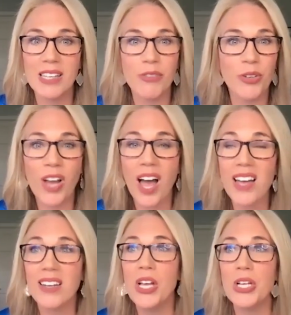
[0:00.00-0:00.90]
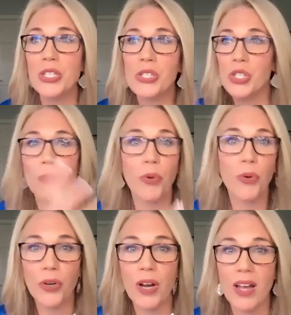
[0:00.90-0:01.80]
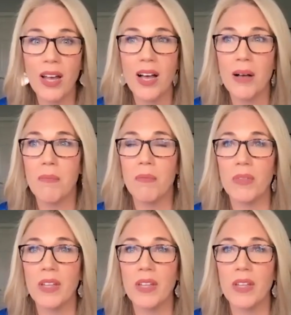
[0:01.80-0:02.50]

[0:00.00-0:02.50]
If you're not super um,